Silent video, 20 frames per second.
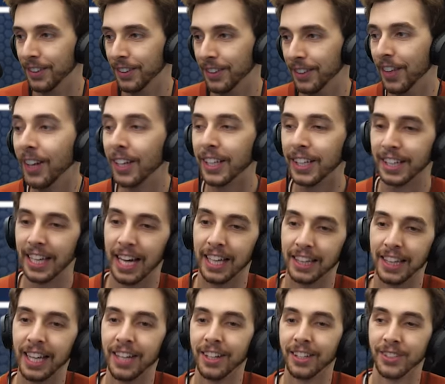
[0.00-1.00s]
Look at that.
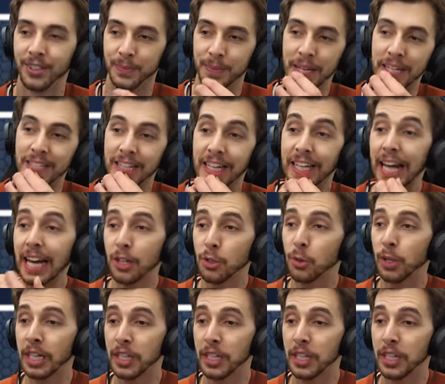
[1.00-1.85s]
That looks amazing. And actual